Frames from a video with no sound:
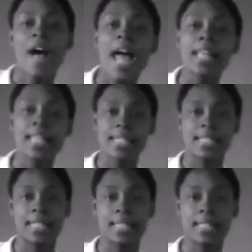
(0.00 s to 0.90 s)
Violence
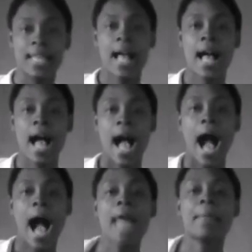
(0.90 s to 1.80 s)
is
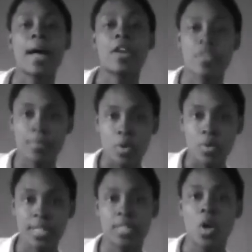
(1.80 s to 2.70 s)
I matter the
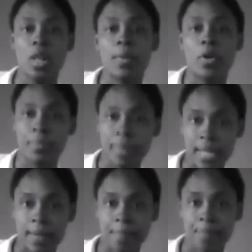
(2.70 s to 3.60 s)
most. It's all about
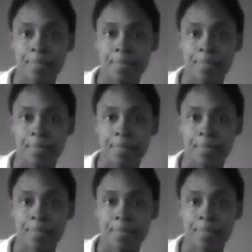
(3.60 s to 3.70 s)
me.